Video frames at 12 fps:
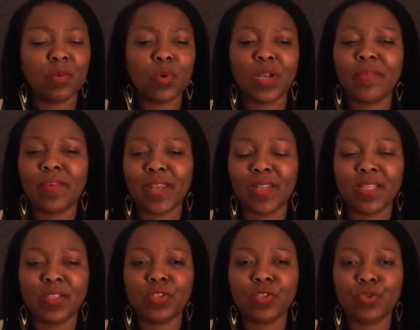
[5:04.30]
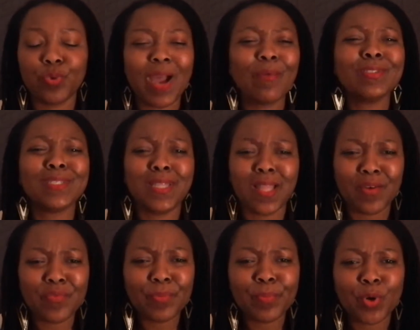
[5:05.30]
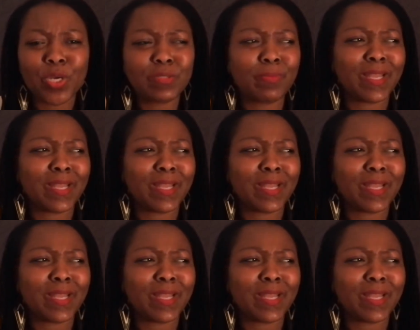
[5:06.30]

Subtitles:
want to have anything to do. I was in love with boys,